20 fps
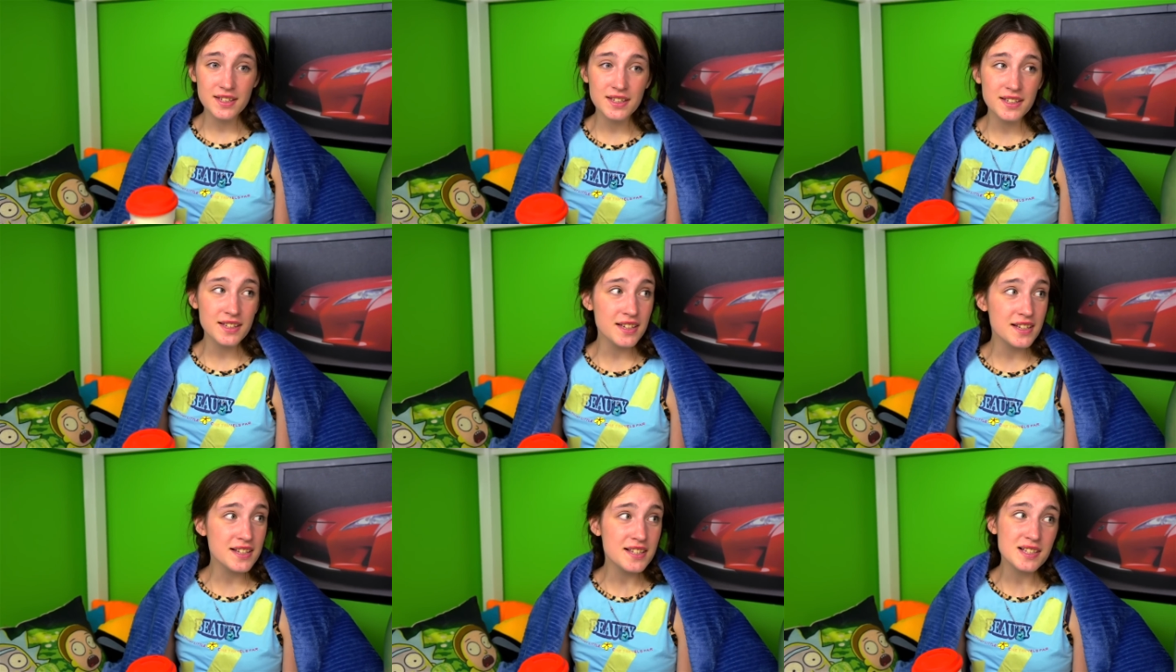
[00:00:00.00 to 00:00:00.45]

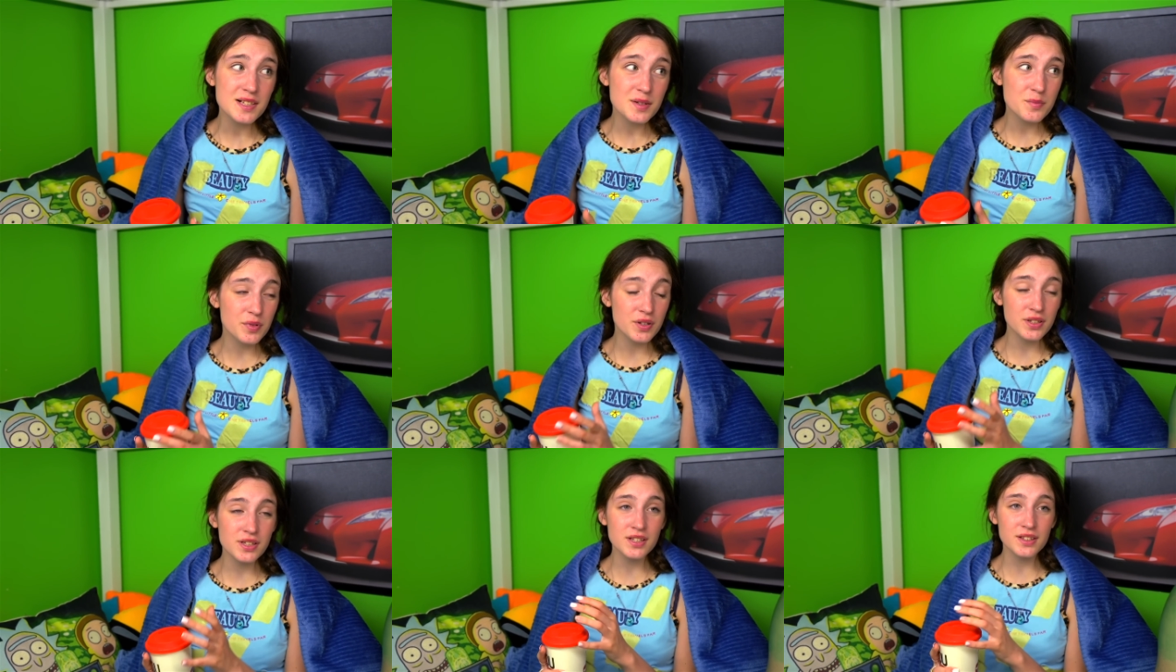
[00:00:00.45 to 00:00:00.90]
If it
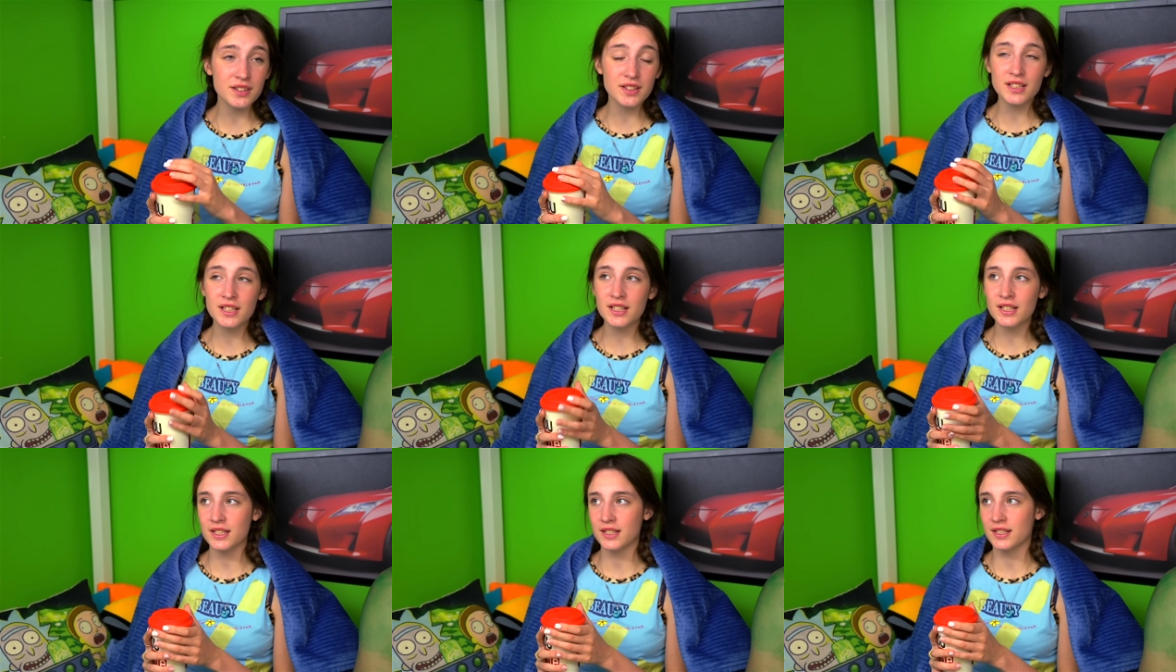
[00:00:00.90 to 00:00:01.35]
wasn't for
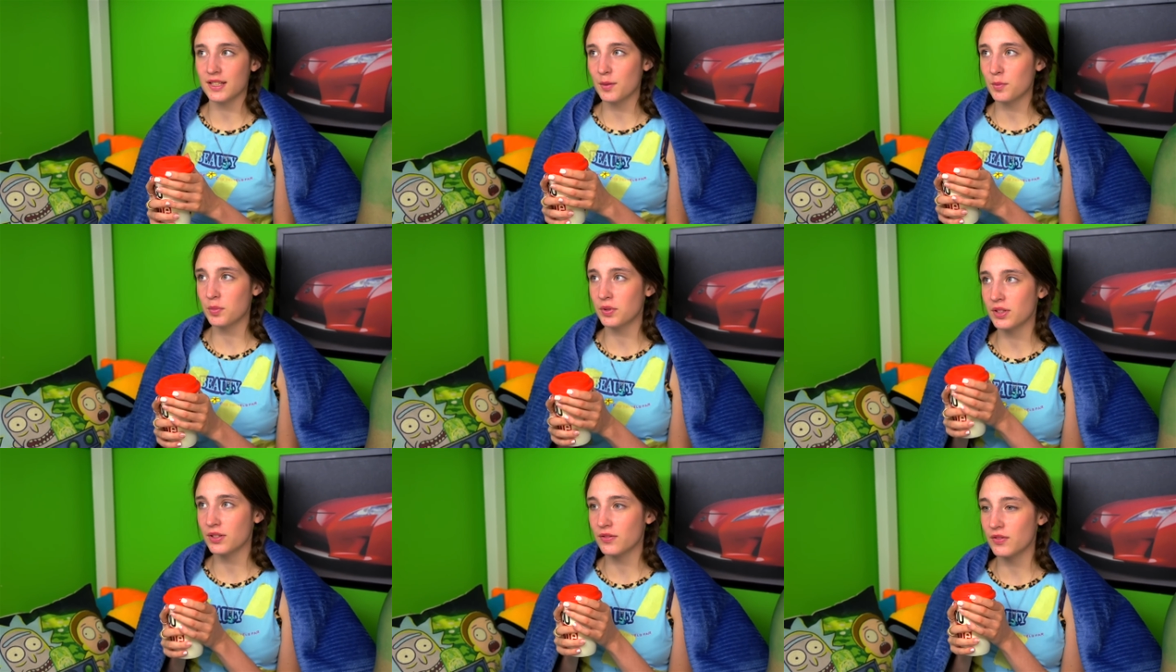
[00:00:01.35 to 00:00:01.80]
you,
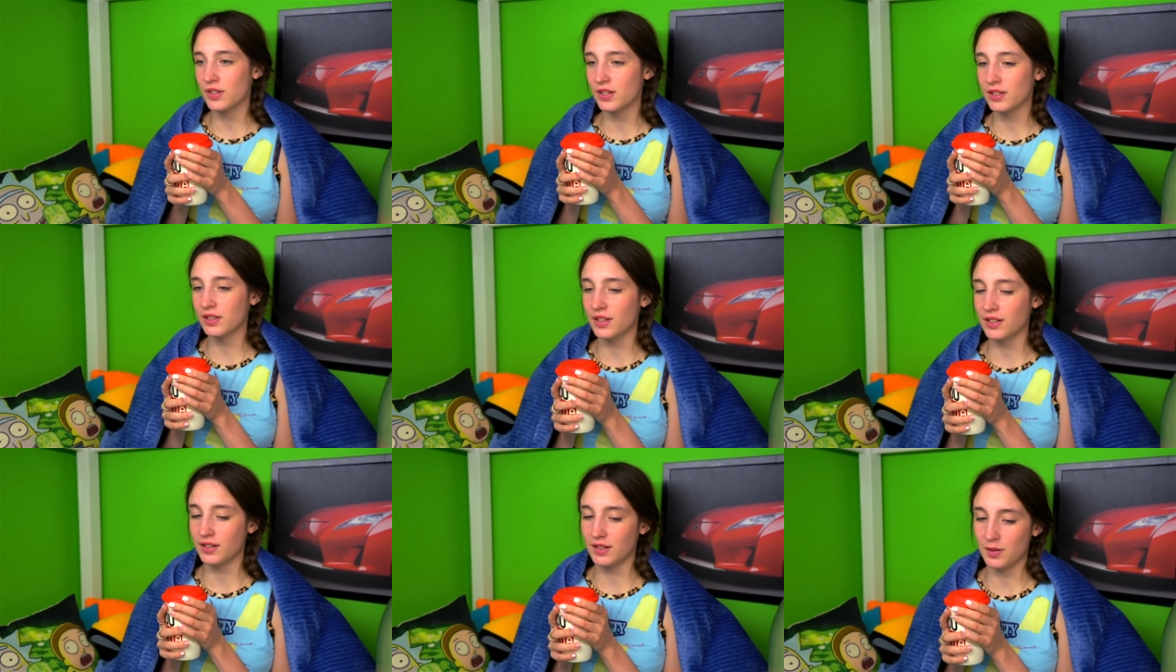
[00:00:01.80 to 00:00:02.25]
I would have
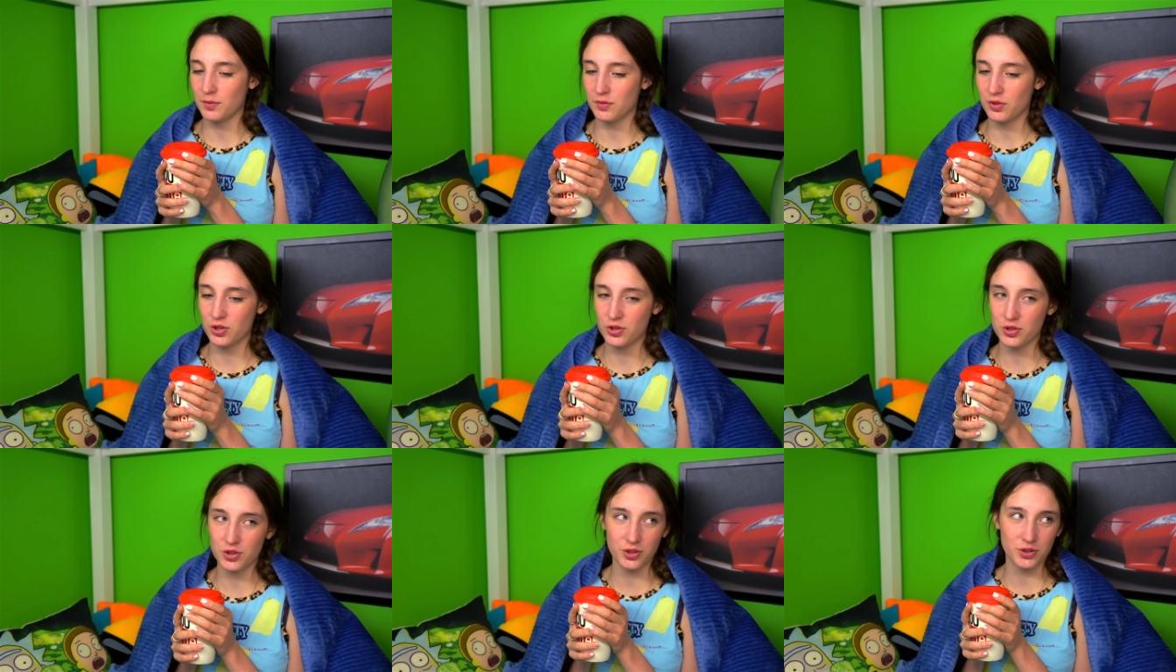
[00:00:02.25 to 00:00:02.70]
spent a
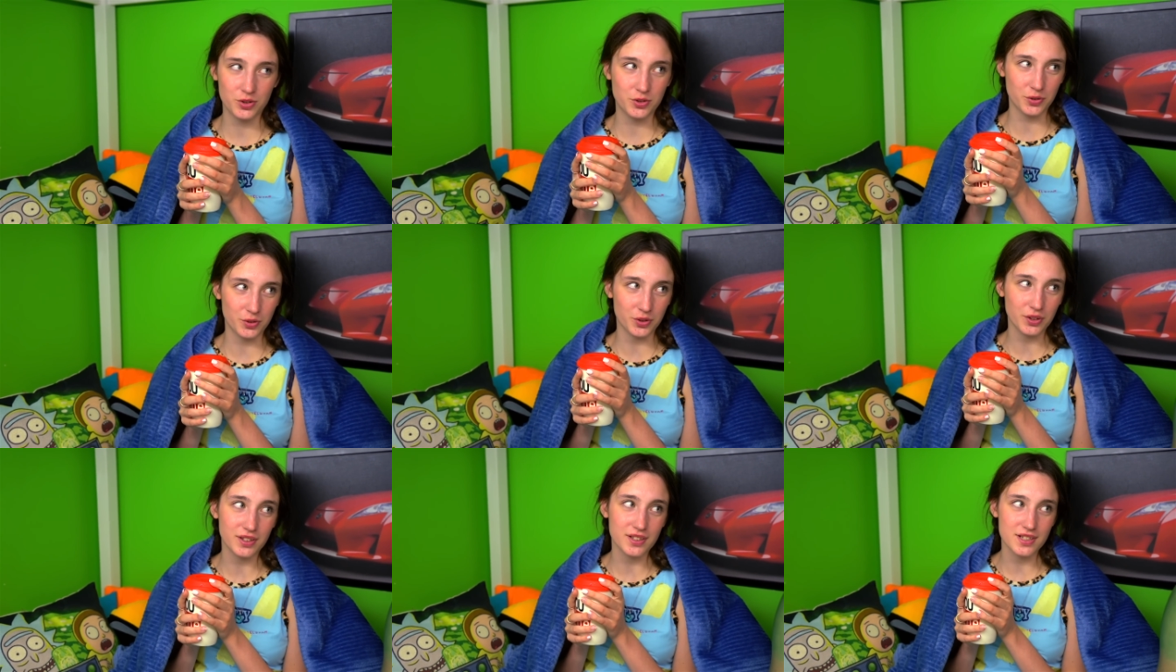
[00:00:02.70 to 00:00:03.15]
long
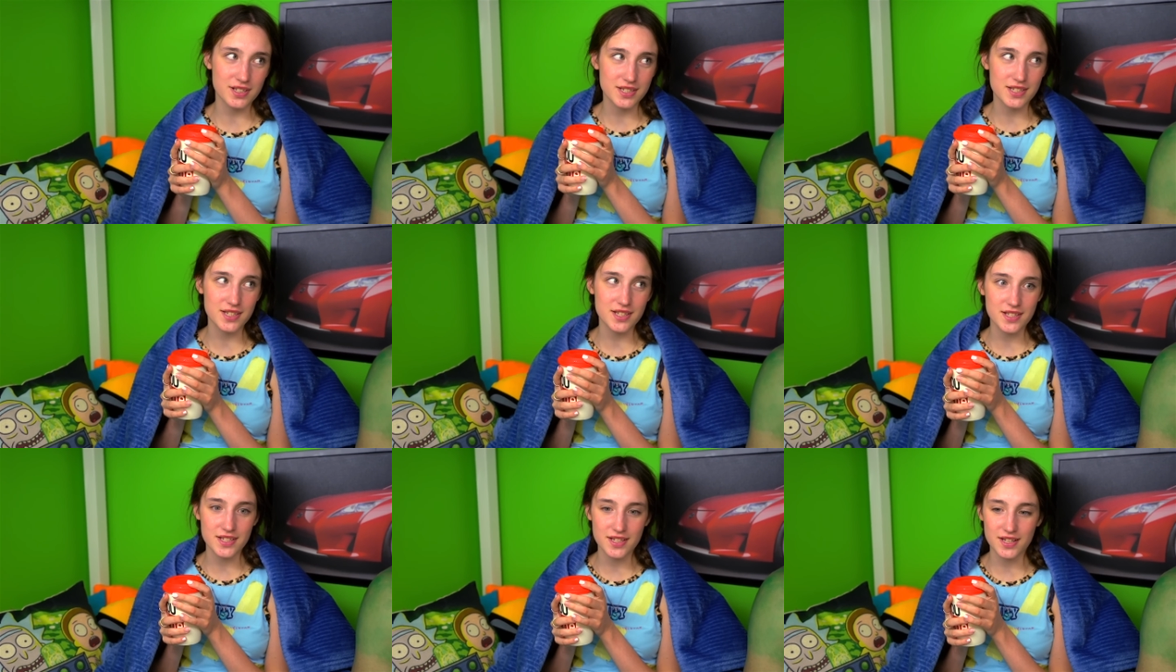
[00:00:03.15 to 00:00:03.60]
time
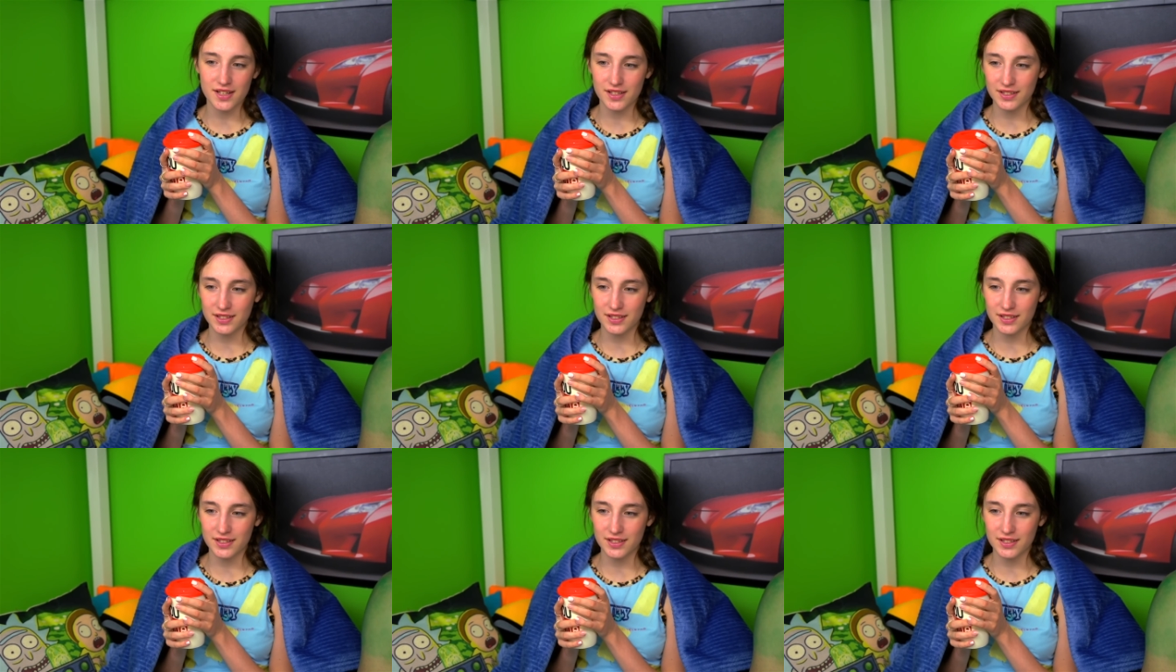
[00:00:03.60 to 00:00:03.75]
locked up